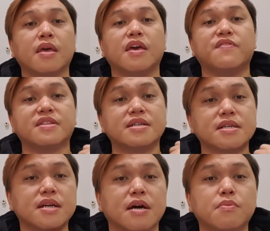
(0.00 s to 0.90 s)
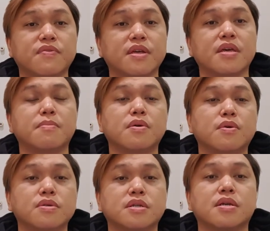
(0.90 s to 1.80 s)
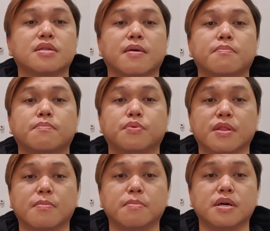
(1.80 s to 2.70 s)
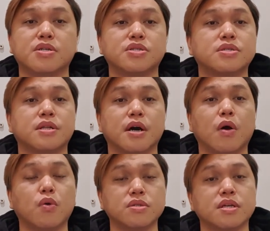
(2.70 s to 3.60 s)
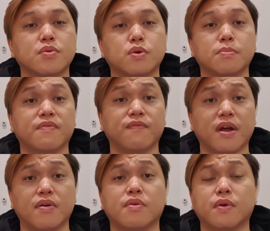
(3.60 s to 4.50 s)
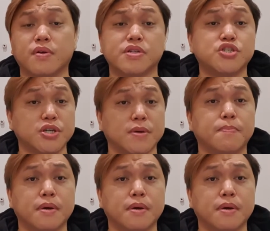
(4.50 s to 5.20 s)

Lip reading: If it doesn't come with the email hosting, then pretty much the hosting would be very cheap.